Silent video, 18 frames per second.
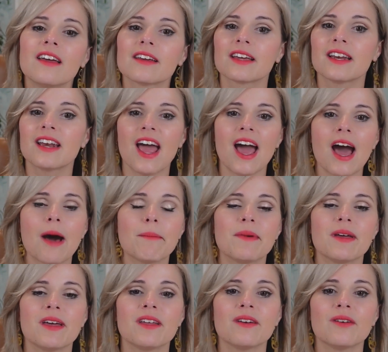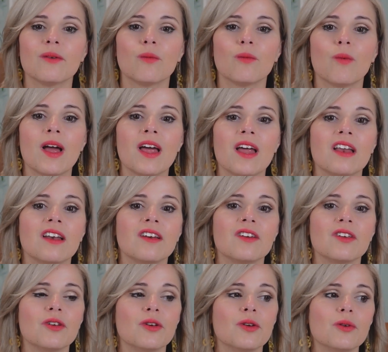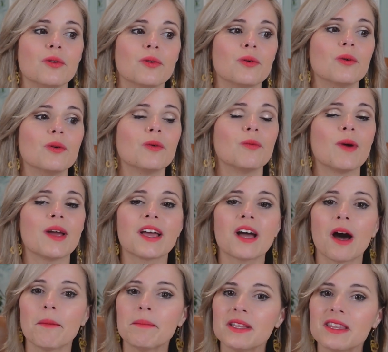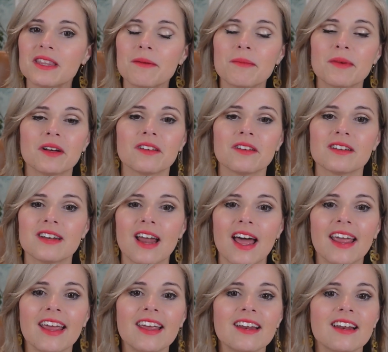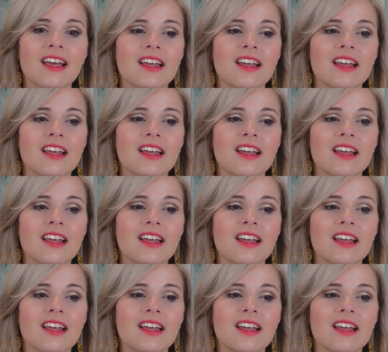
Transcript: can happen when you wake up in the middle of the night